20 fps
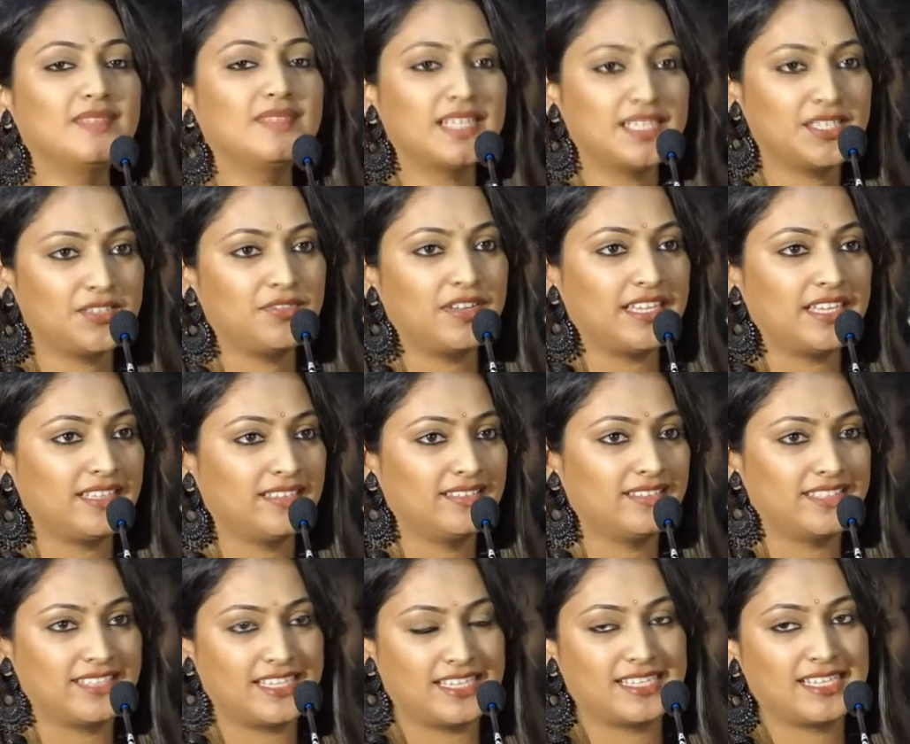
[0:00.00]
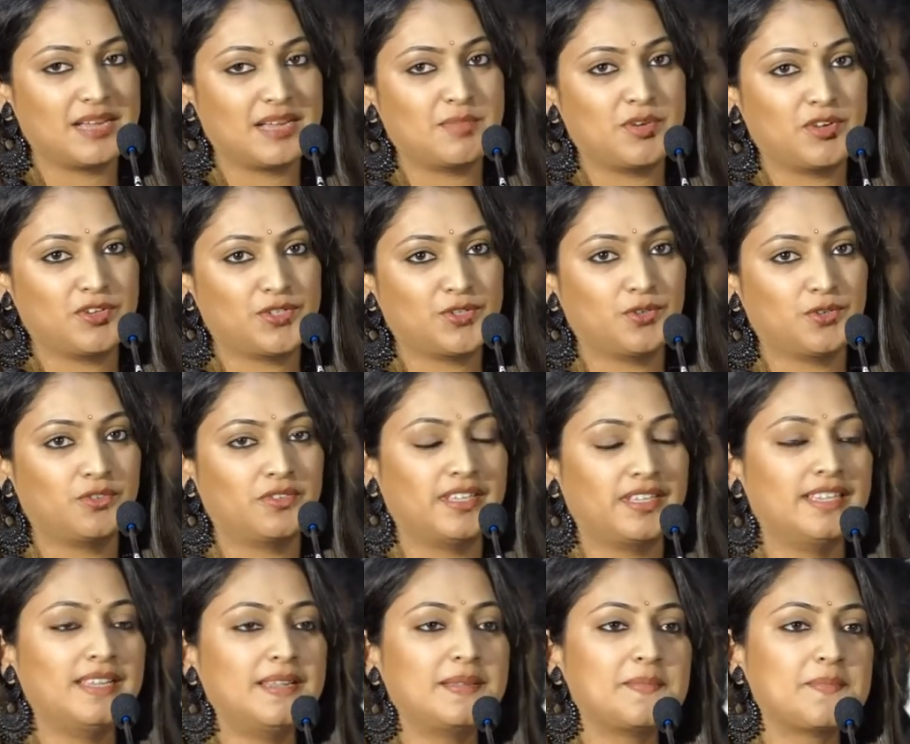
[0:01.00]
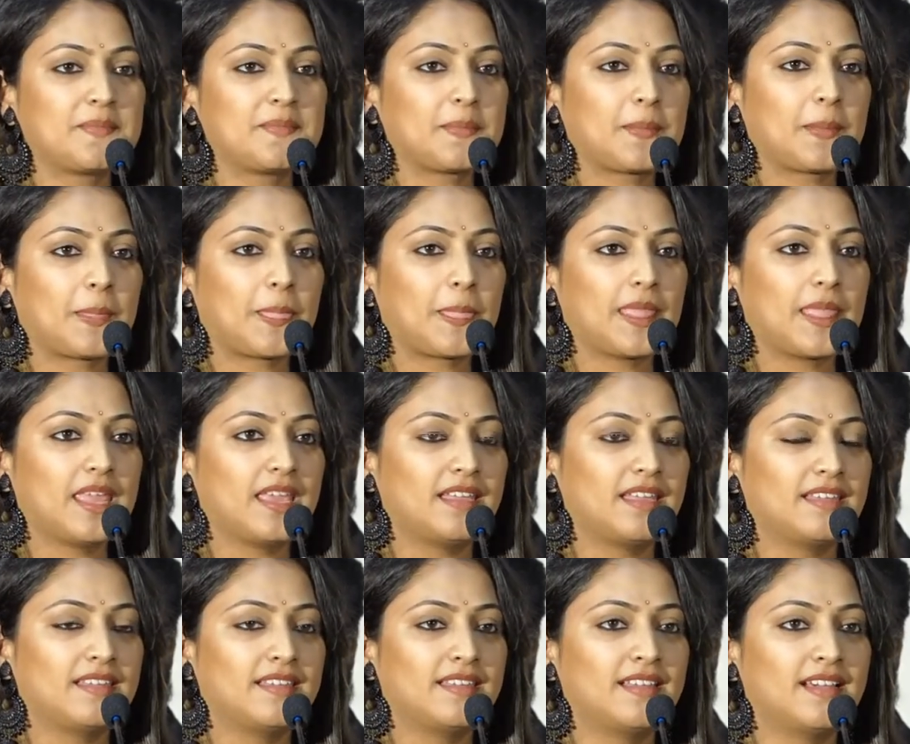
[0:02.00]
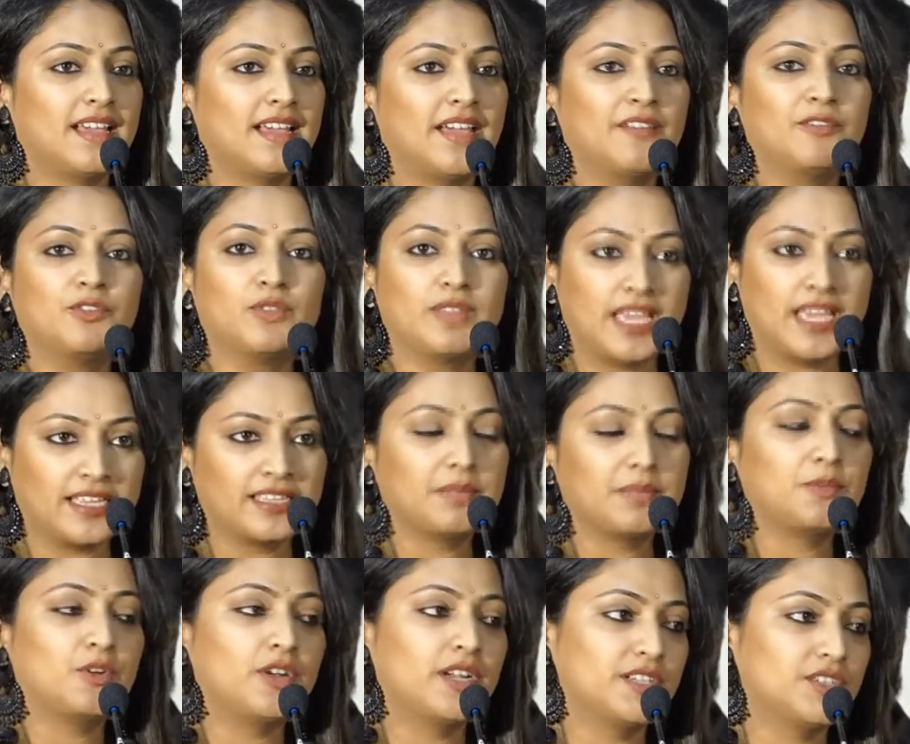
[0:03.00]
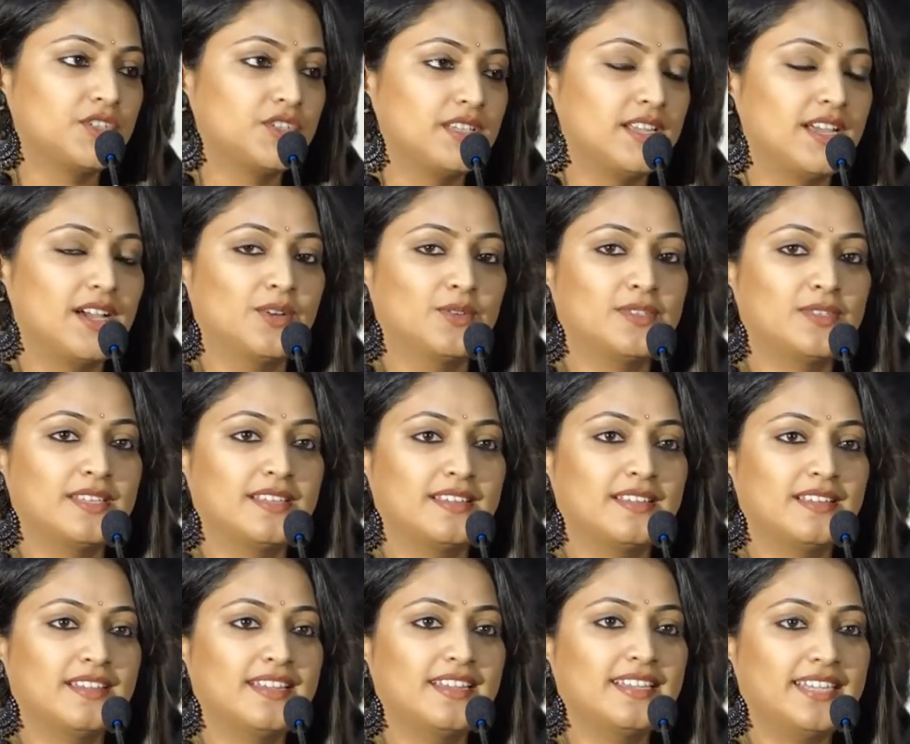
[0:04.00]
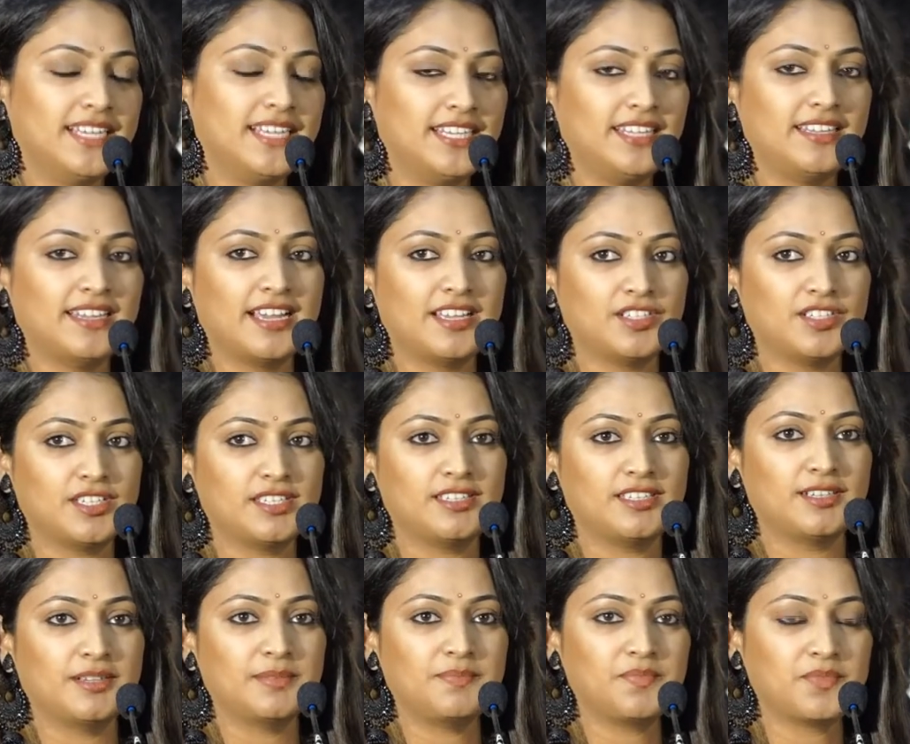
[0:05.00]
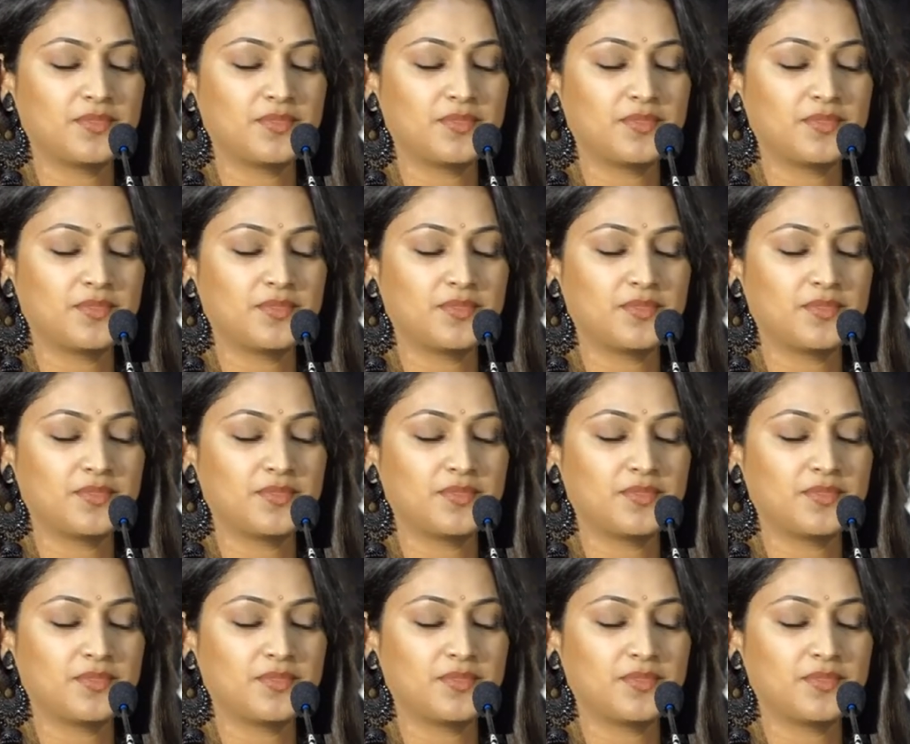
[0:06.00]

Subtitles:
That's why this has come out so well. And I have to thank the production house, TD Raja sir.